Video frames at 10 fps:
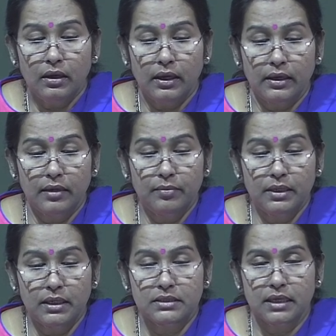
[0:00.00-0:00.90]

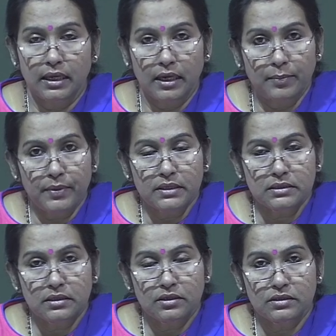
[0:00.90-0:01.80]
enable us, help us
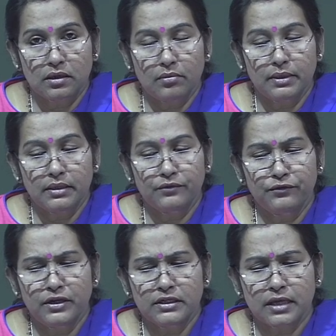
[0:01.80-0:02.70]
in resolving
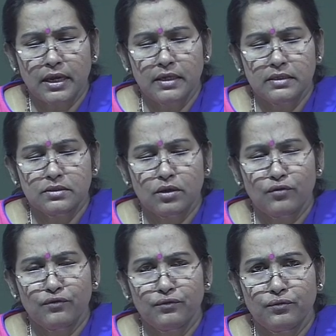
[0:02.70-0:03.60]
different kinds
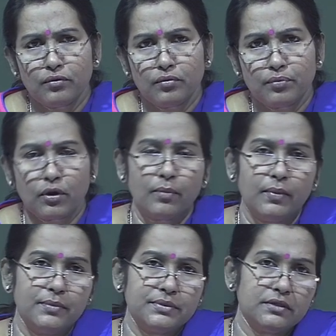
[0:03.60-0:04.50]
of
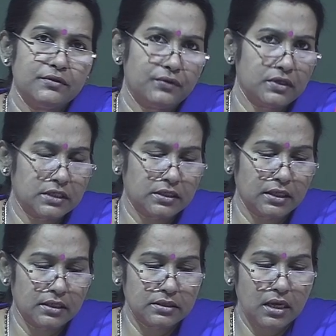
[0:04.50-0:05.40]
problems in different
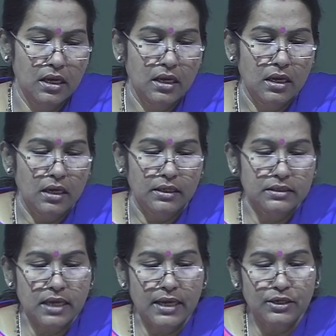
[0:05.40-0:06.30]
settings,
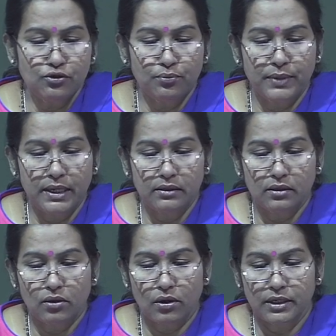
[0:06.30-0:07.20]
designed to bring the
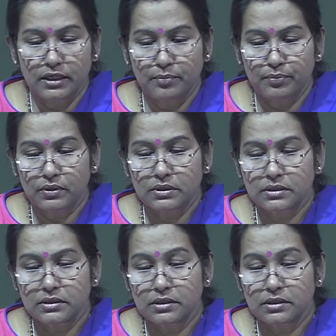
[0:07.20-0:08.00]
cognitive processes